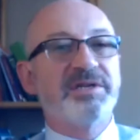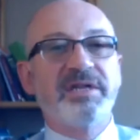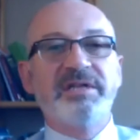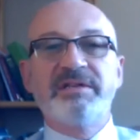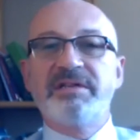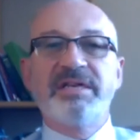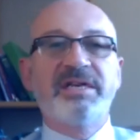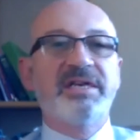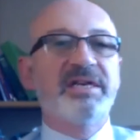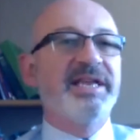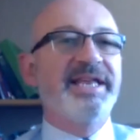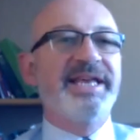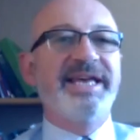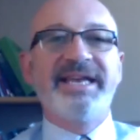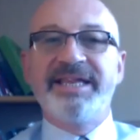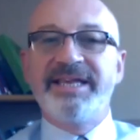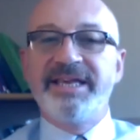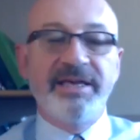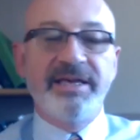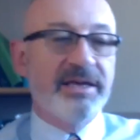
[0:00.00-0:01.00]
it
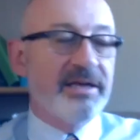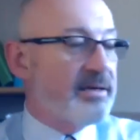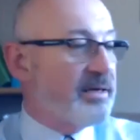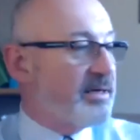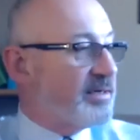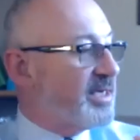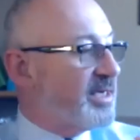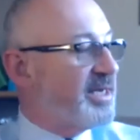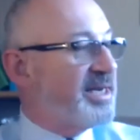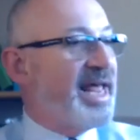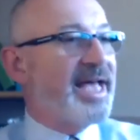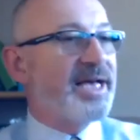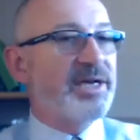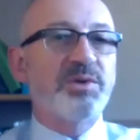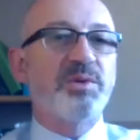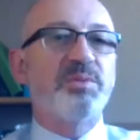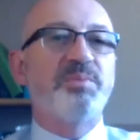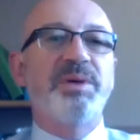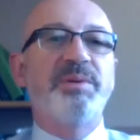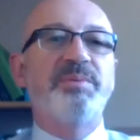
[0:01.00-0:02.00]
clearly
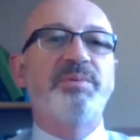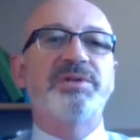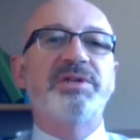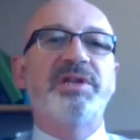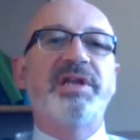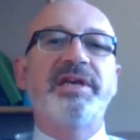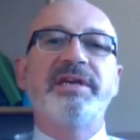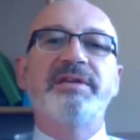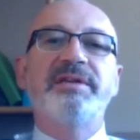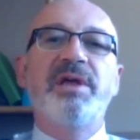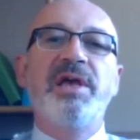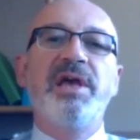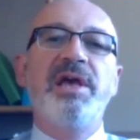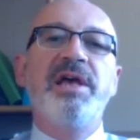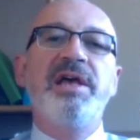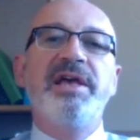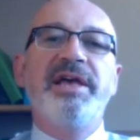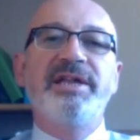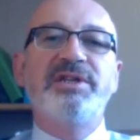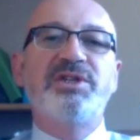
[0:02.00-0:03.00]
connects with people today. It,
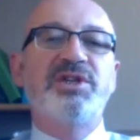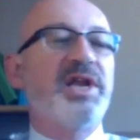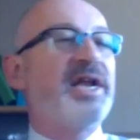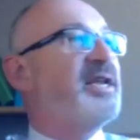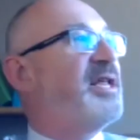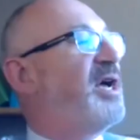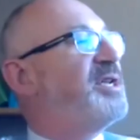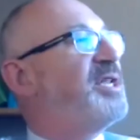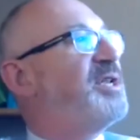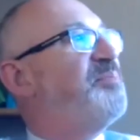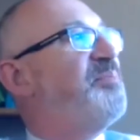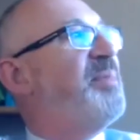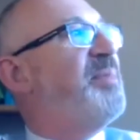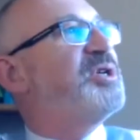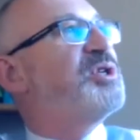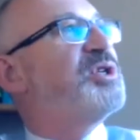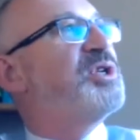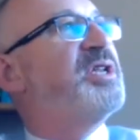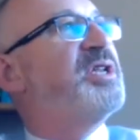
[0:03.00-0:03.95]
incidentally, I didn't mention